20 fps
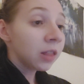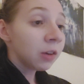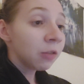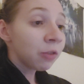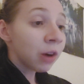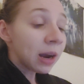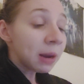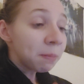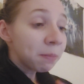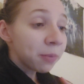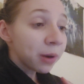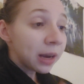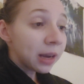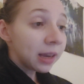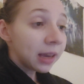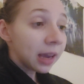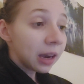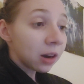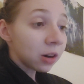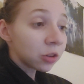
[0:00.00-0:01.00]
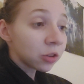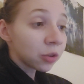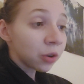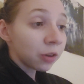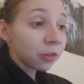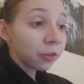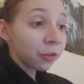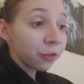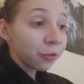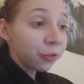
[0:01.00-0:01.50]
The right brain character
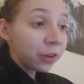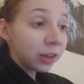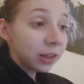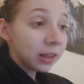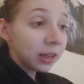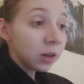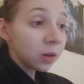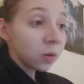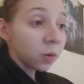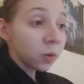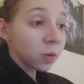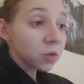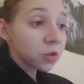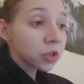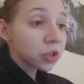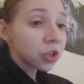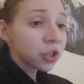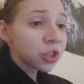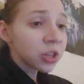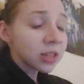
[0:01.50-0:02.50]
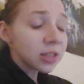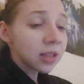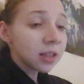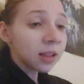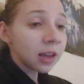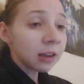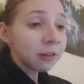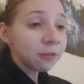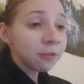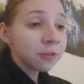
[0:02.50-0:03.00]
or the feeling goals suggest a
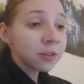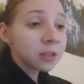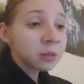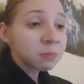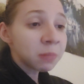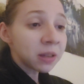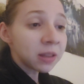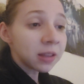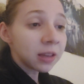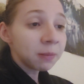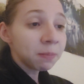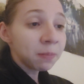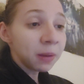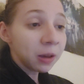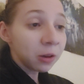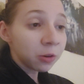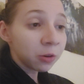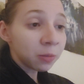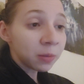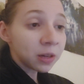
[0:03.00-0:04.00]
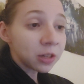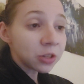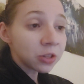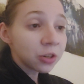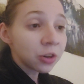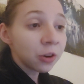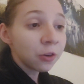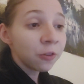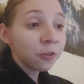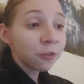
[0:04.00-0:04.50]
life spent in
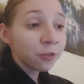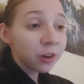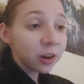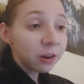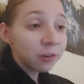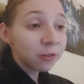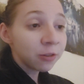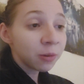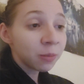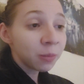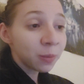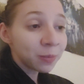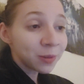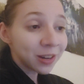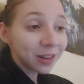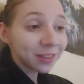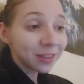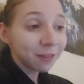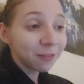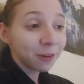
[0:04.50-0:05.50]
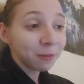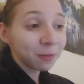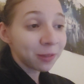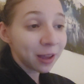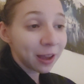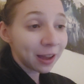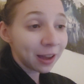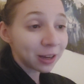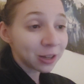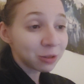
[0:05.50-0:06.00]
pilgrimage, free from objective
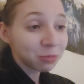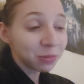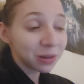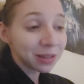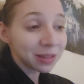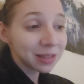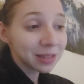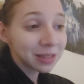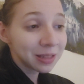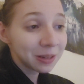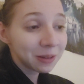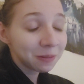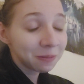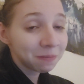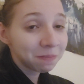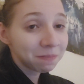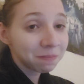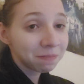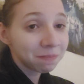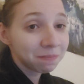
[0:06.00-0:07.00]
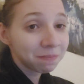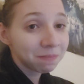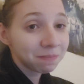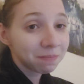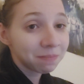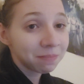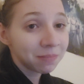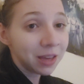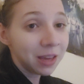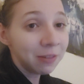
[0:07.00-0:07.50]
attachments,
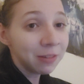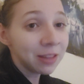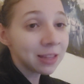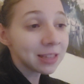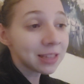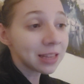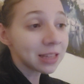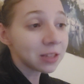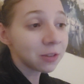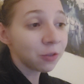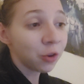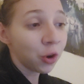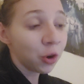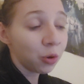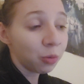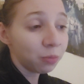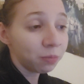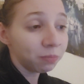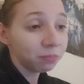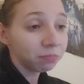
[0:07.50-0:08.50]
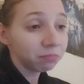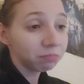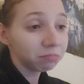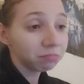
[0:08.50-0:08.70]
even a sense of home.